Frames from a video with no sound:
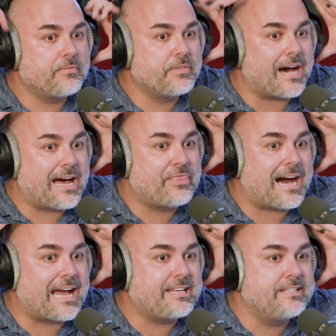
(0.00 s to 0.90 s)
the, the
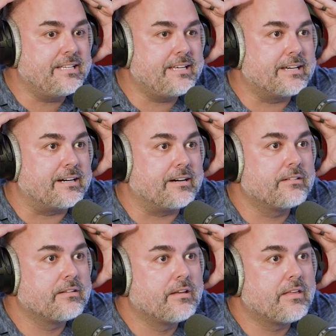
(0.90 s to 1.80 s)
idea
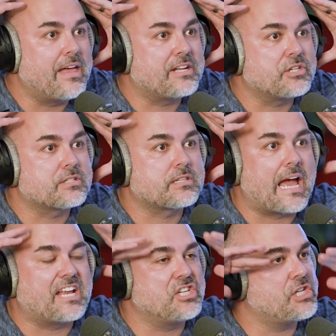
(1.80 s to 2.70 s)
that just
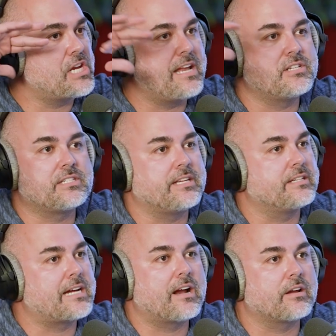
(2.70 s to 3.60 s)
like changes the
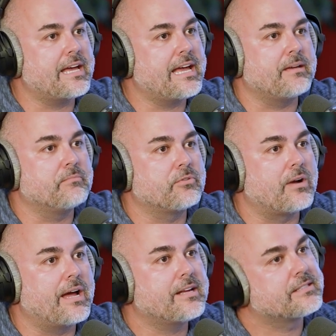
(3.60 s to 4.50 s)
entire game,
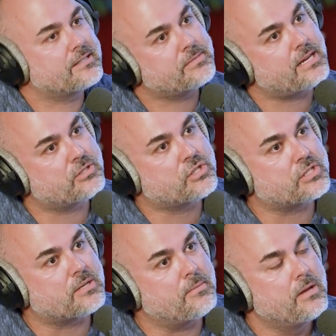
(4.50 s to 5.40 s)
right? Because sometimes it's
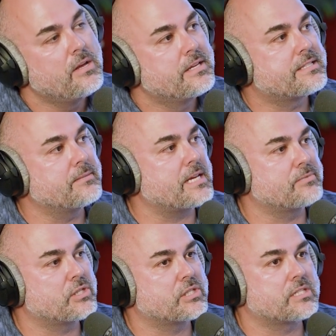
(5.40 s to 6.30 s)
just a
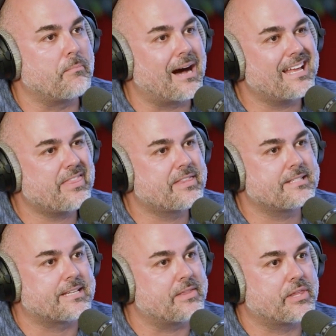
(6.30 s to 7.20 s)
sometimes it's just a
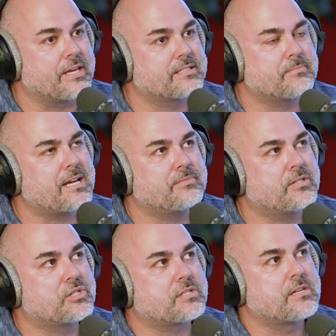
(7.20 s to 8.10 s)
mindset thing. Sometimes
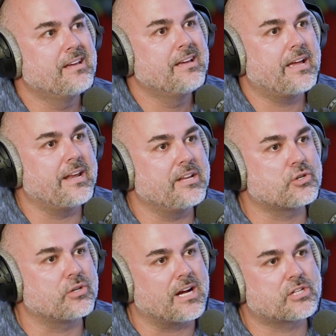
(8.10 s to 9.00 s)
it's just an
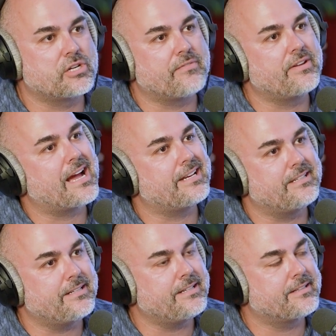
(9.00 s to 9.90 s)
introduction of an
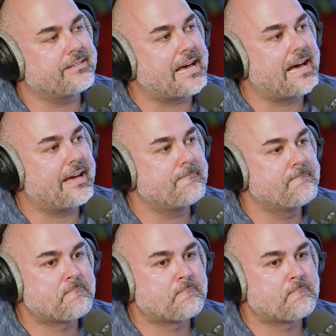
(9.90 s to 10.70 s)
idea that